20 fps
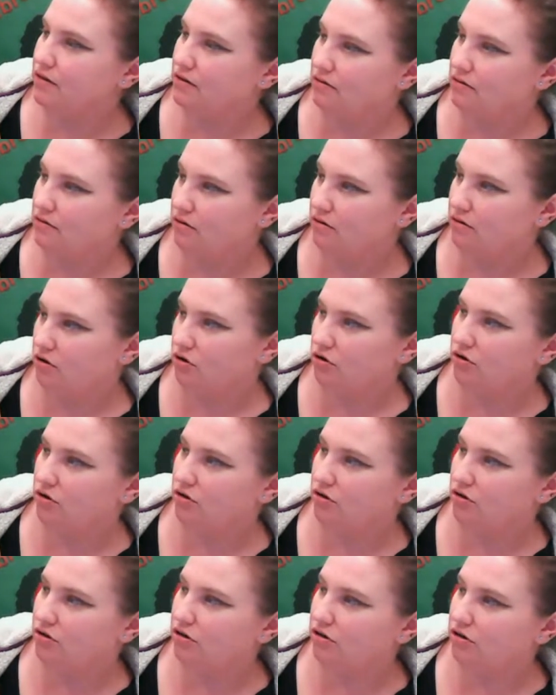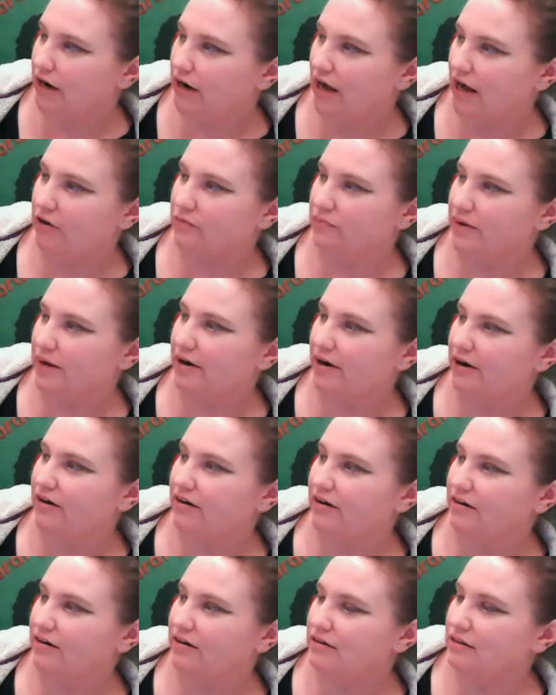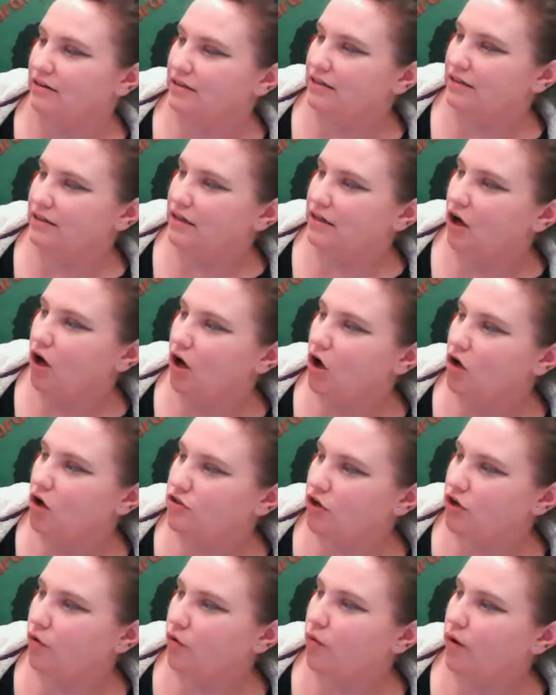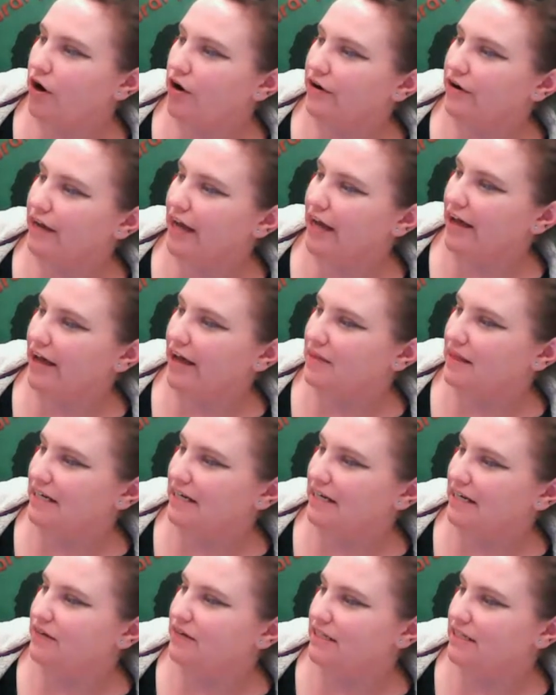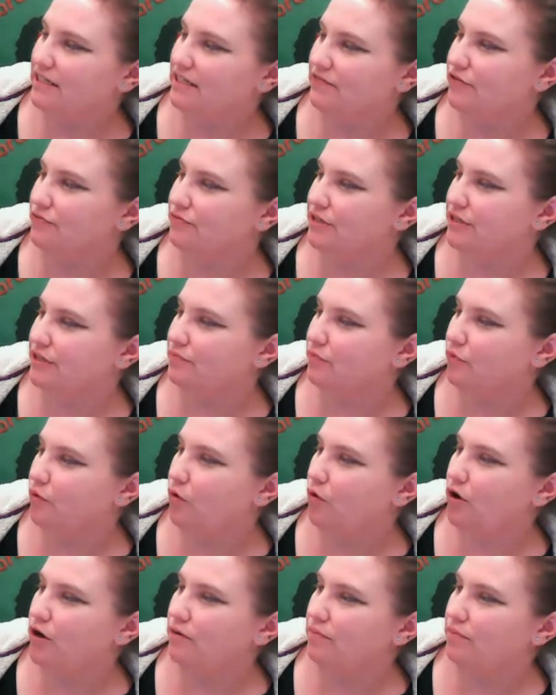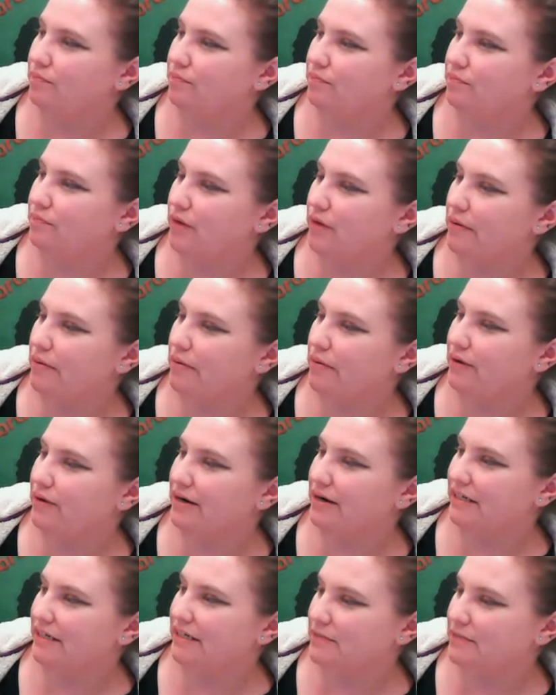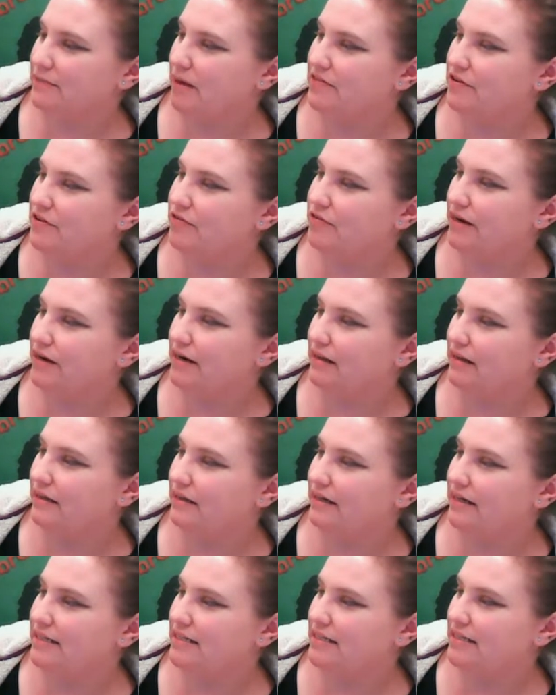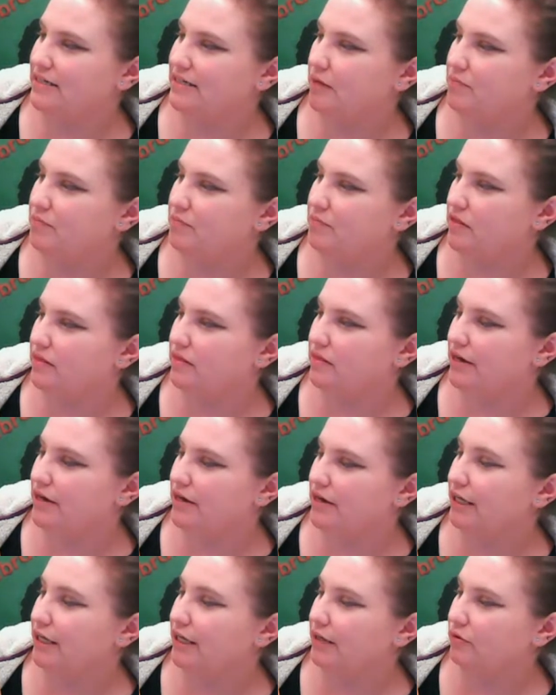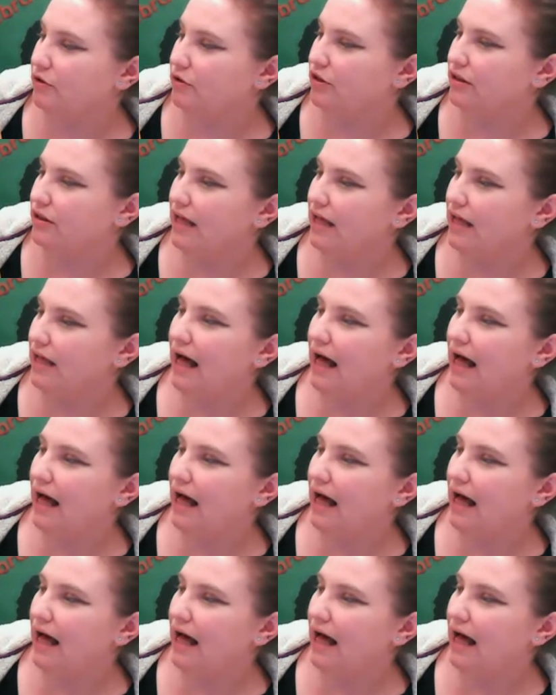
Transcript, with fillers: Hrrr! growled Bear. Don't worry, I have plenty of nuts if you need more. Baba Brenya spun the dreidel. It stopped on the letter Gimel.